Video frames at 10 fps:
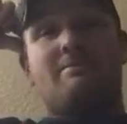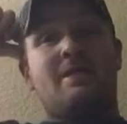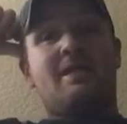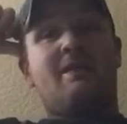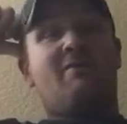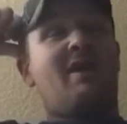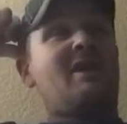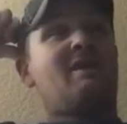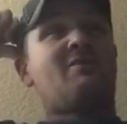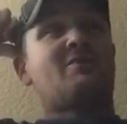Didn't get
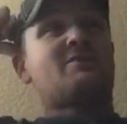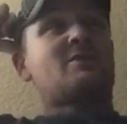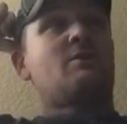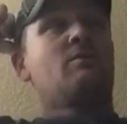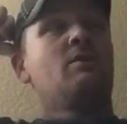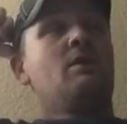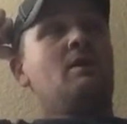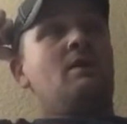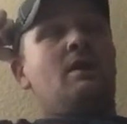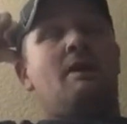that either. So
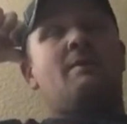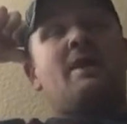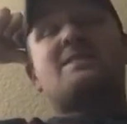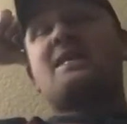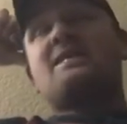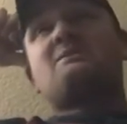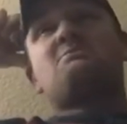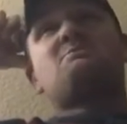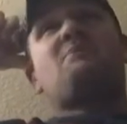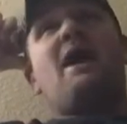I'm not saying this was